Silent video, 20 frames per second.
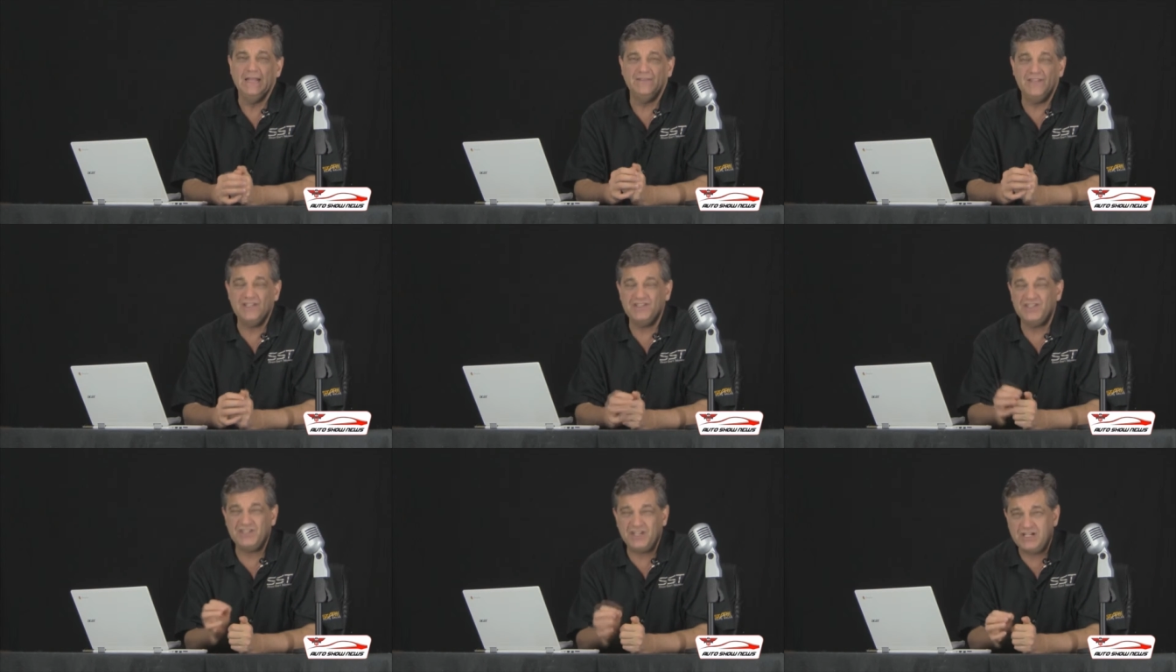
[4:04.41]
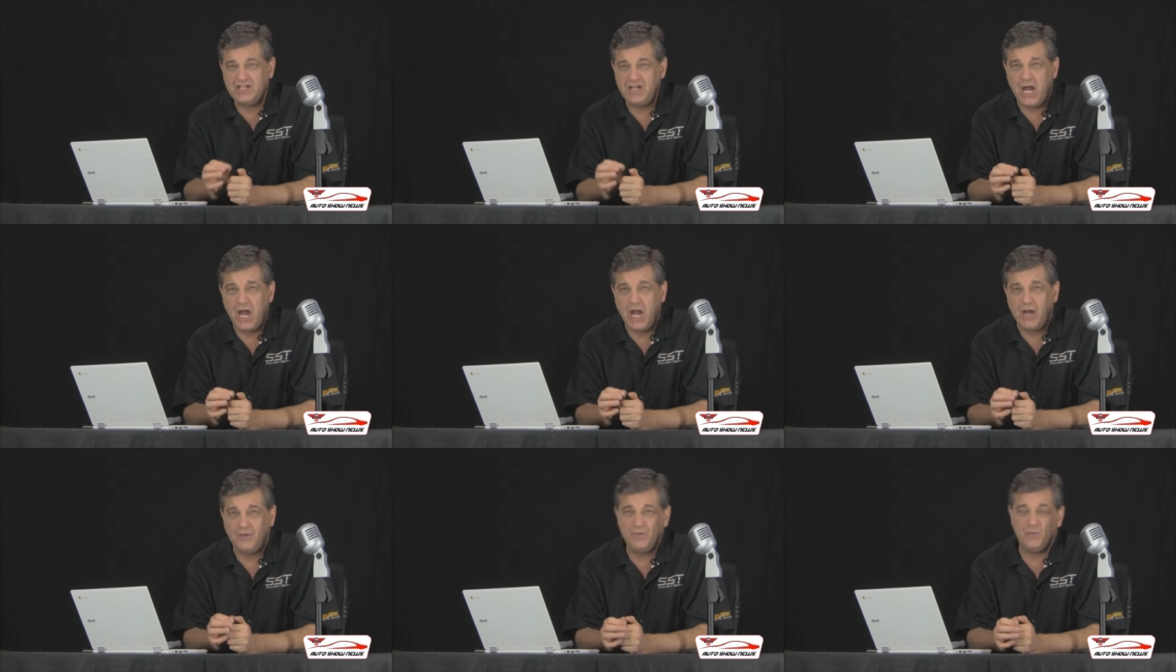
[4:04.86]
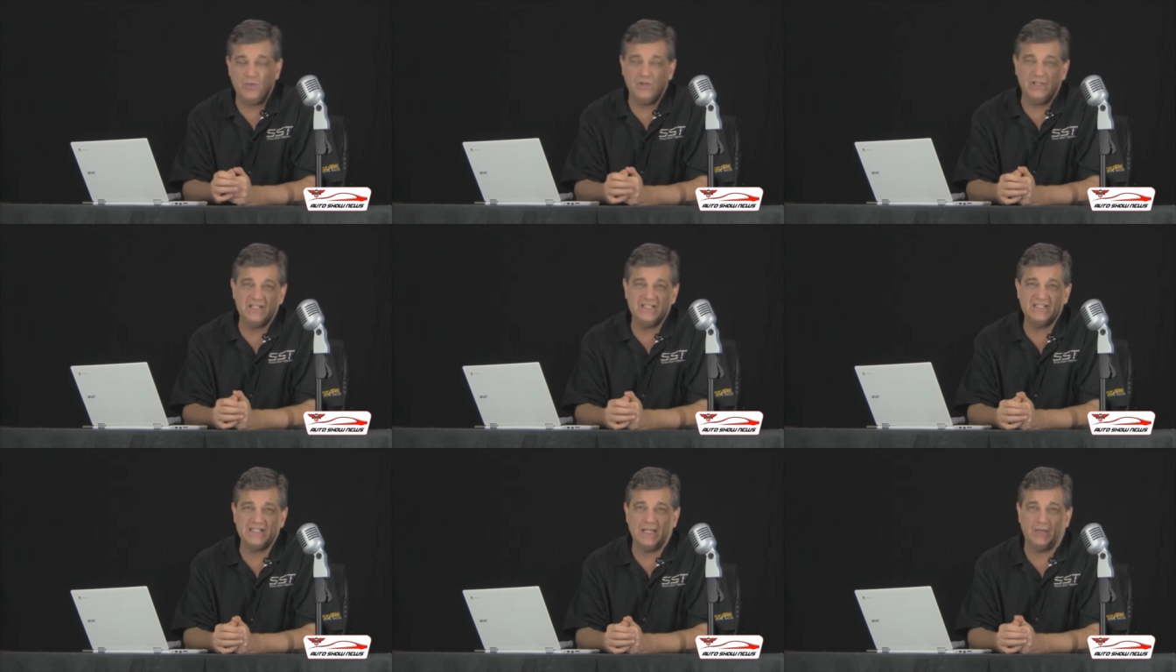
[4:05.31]
This is a car that
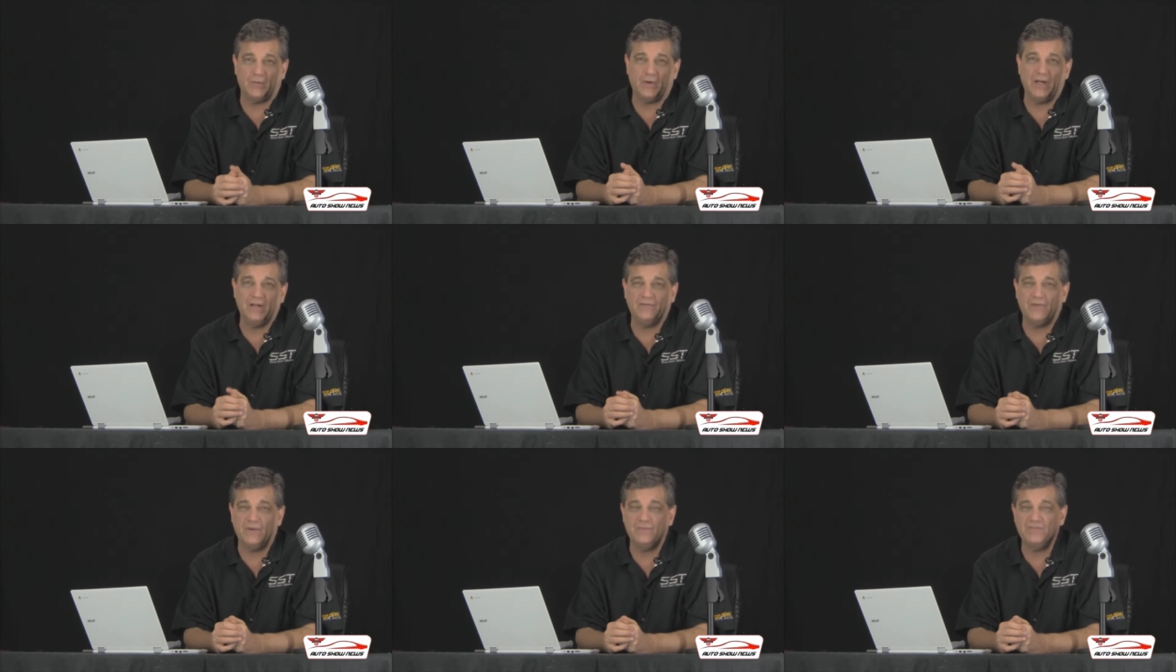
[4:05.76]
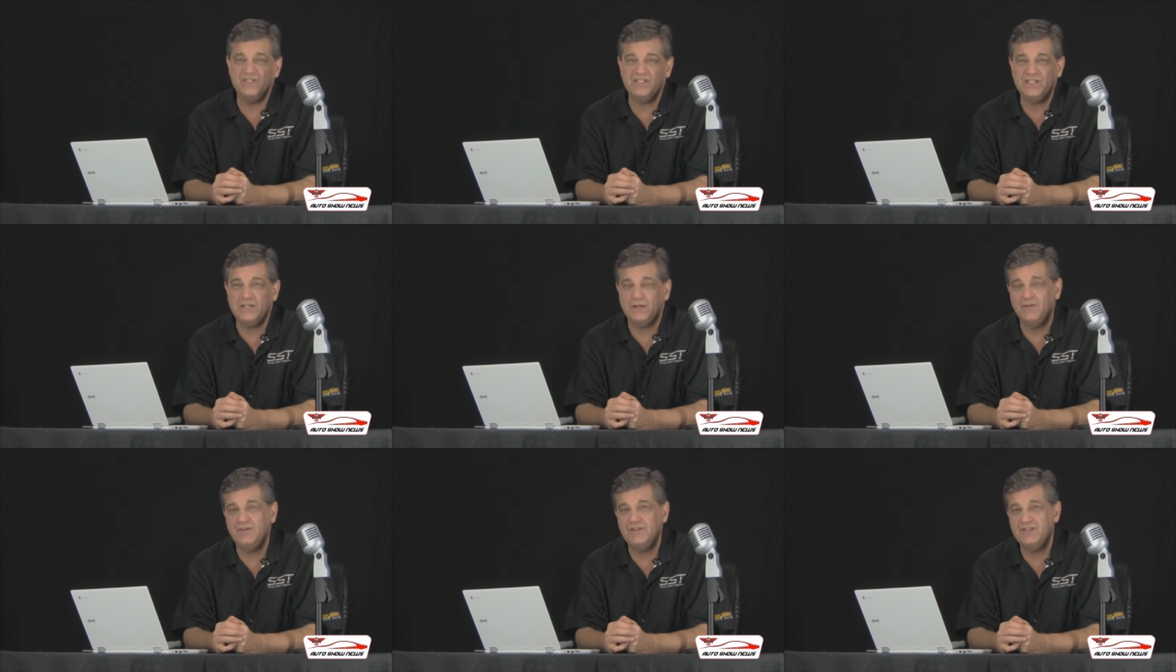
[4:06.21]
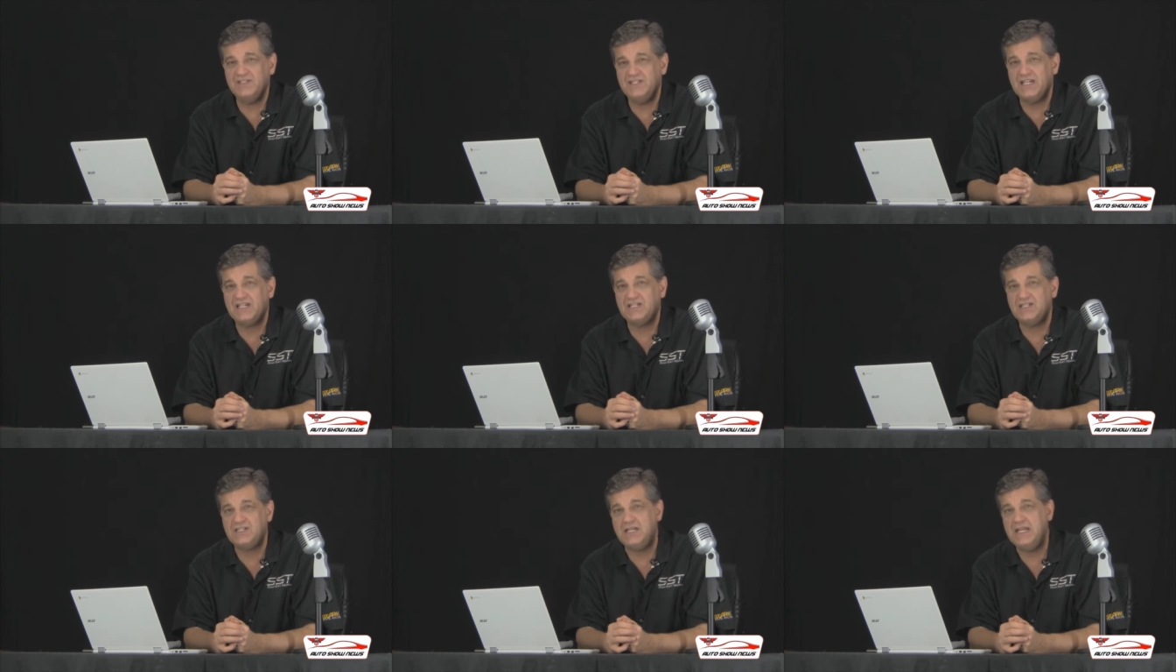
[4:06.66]
will accelerate from 0 to
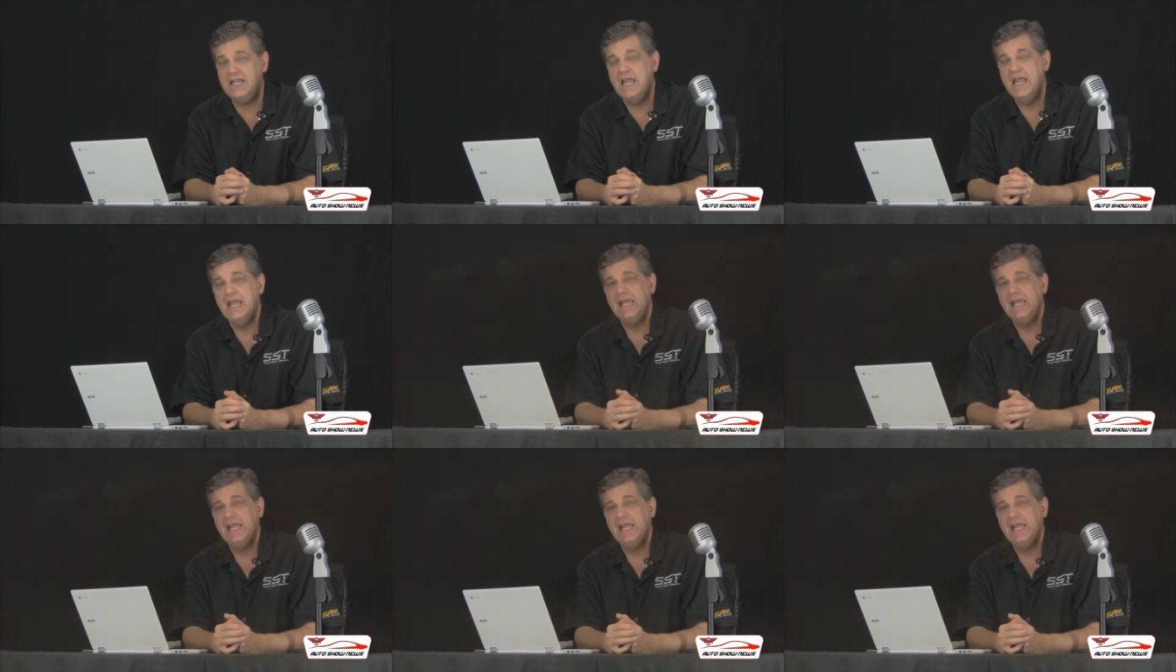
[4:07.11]
60